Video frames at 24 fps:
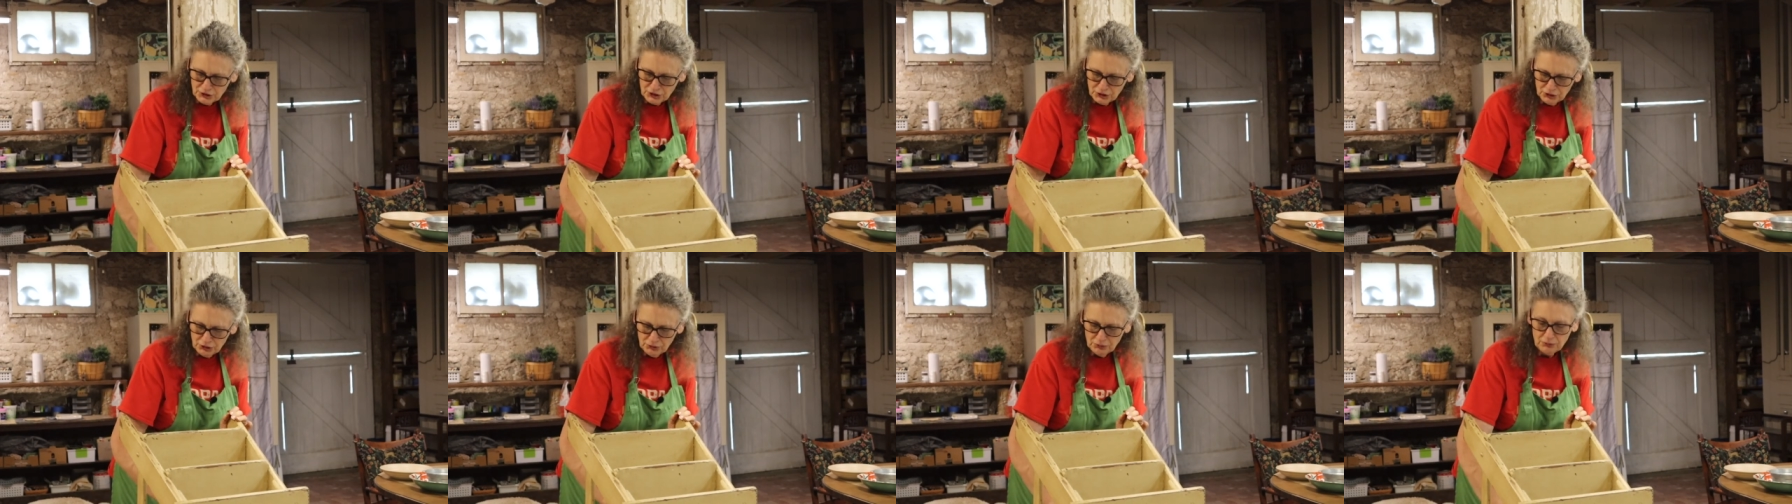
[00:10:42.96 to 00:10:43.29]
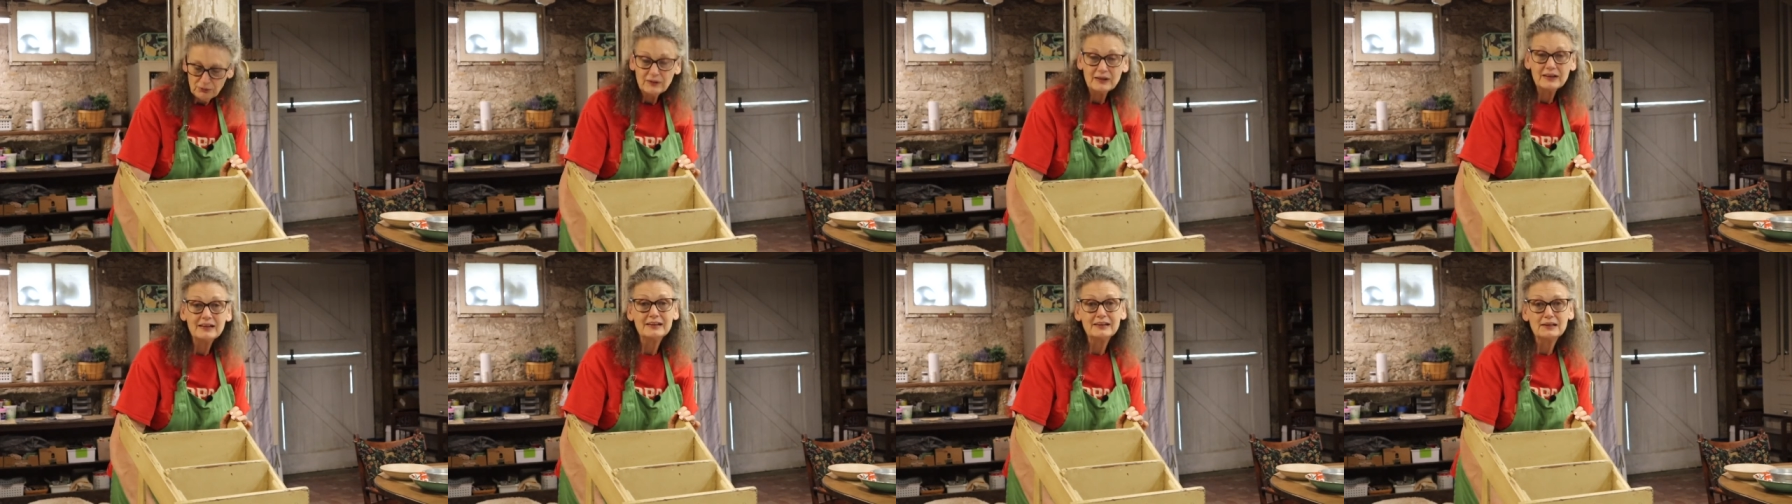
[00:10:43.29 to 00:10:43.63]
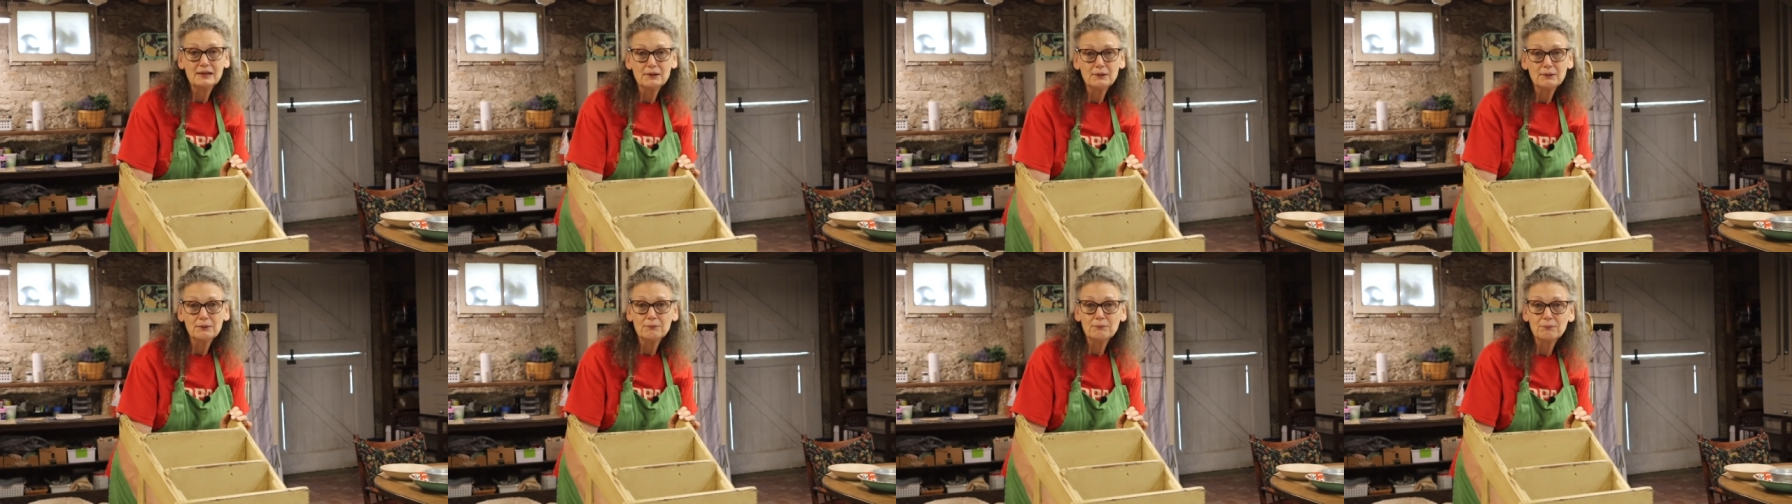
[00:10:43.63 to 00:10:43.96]
you in
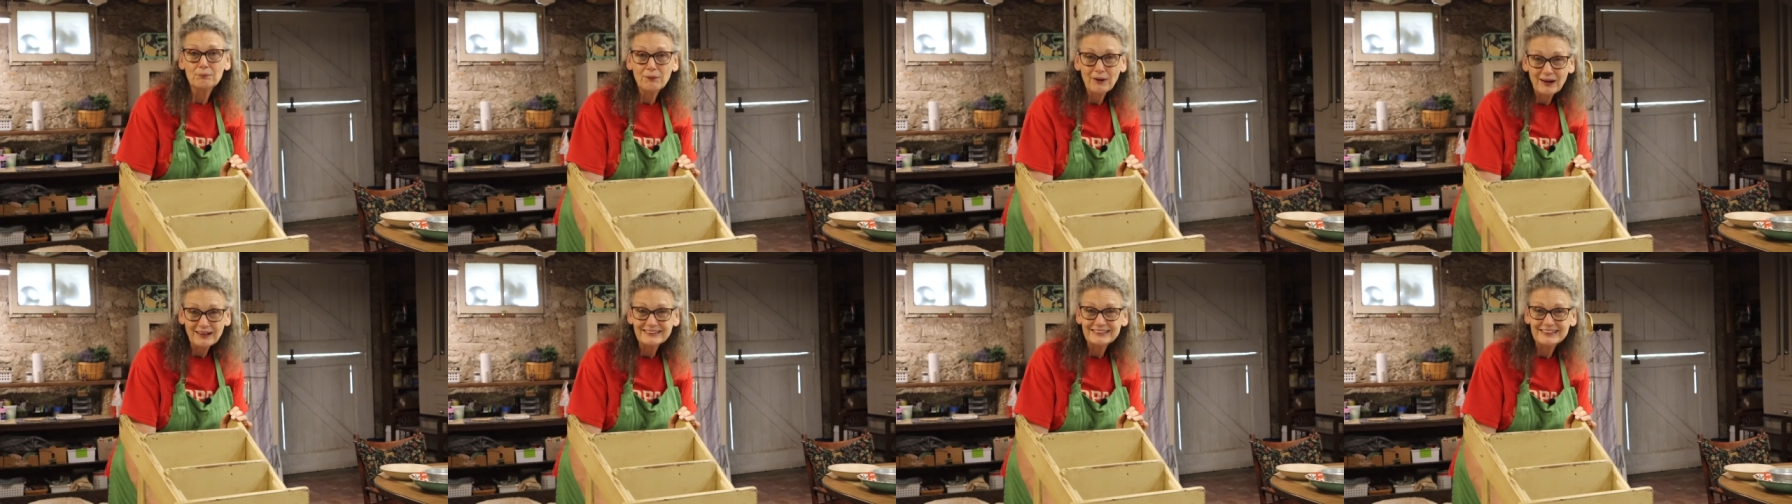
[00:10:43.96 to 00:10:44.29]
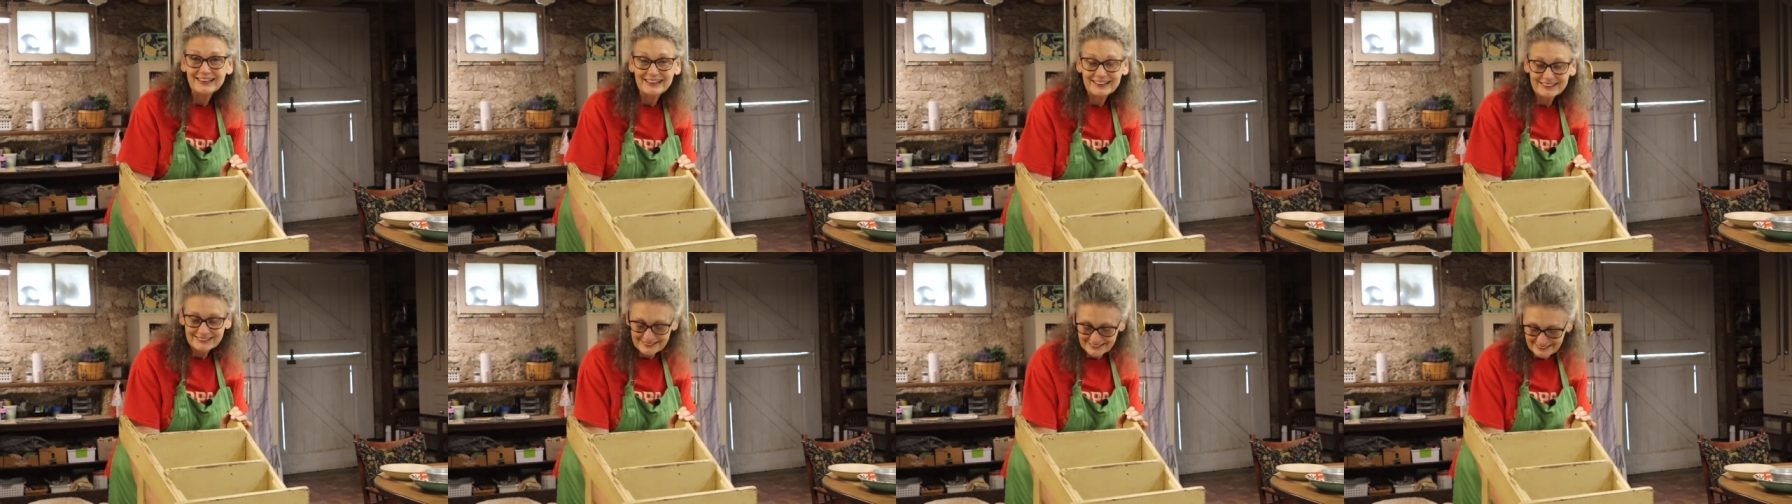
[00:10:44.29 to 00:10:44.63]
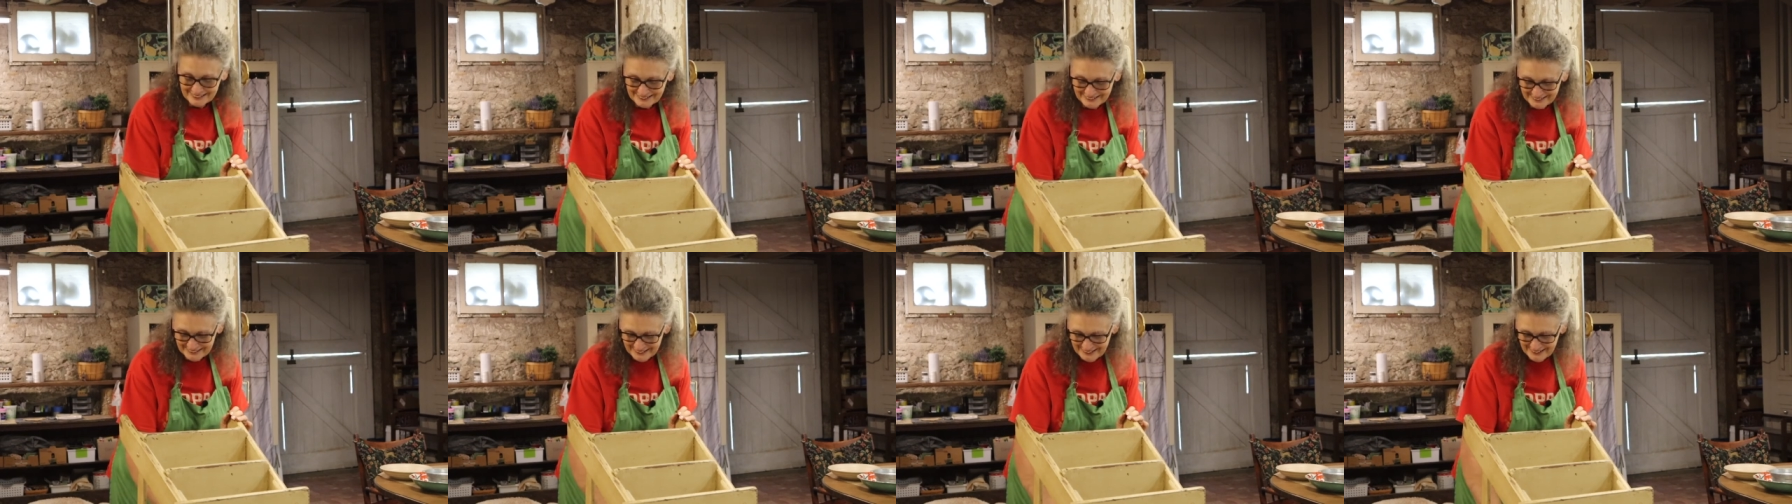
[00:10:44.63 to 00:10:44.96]
the
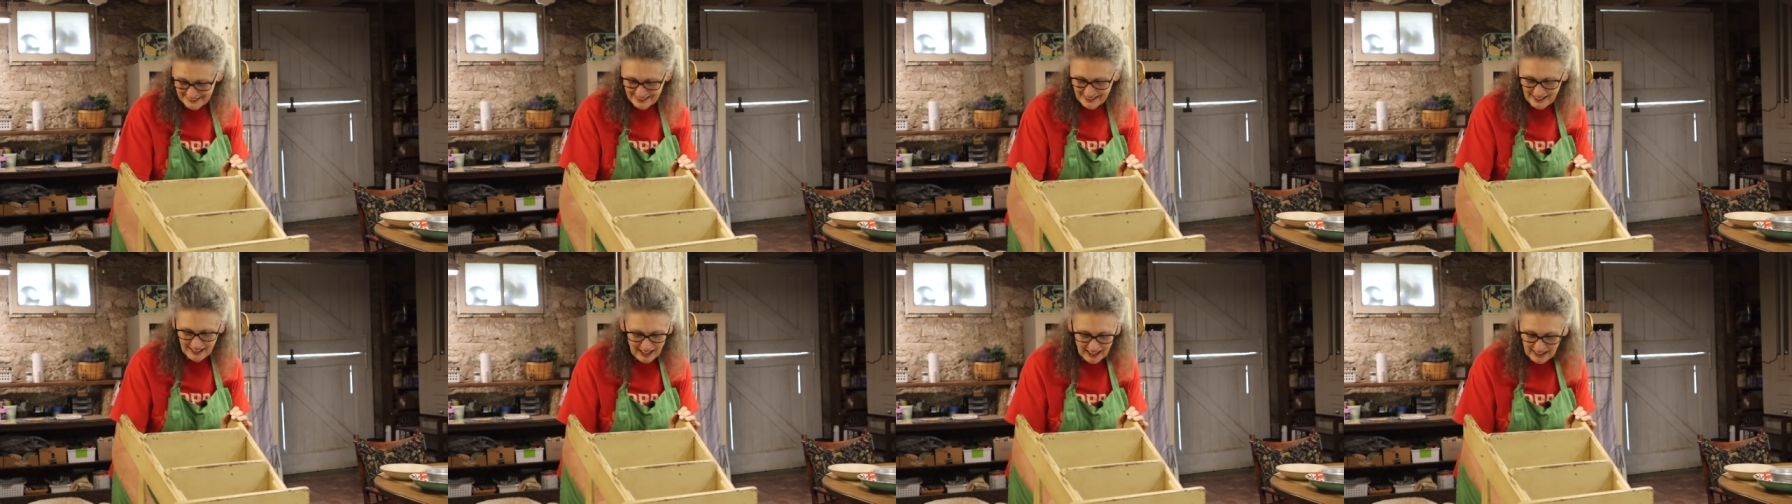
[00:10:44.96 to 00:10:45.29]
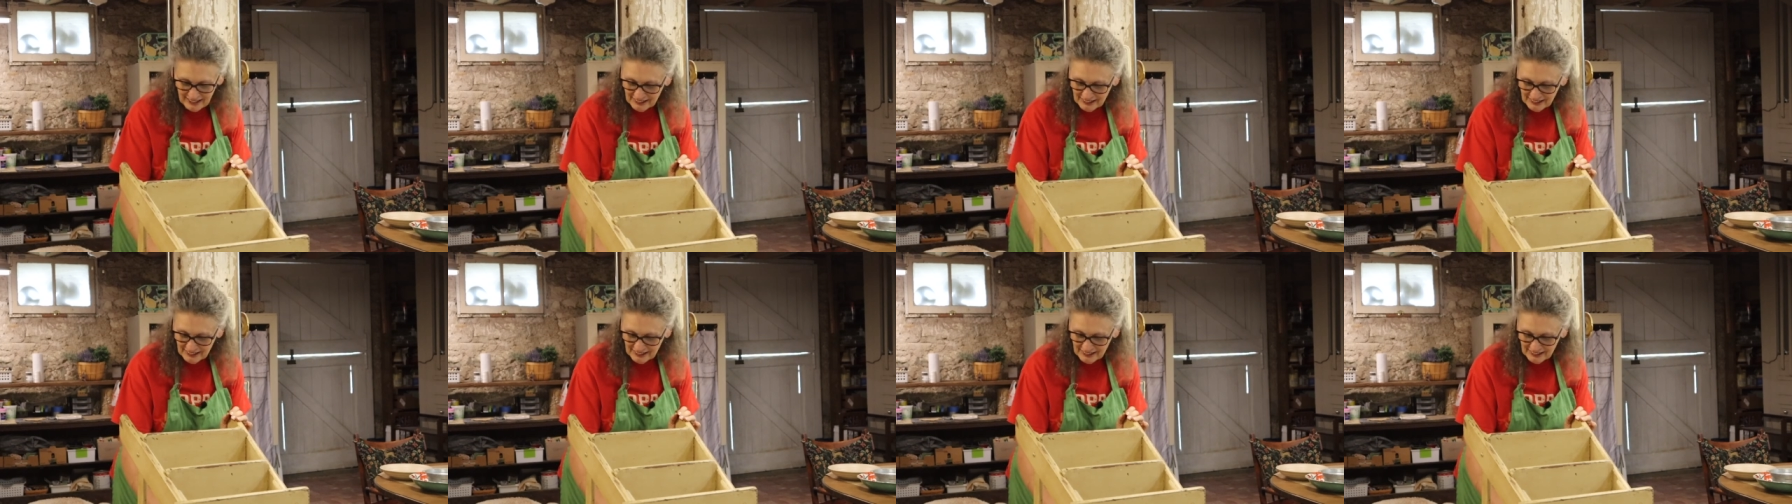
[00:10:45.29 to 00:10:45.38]
process. I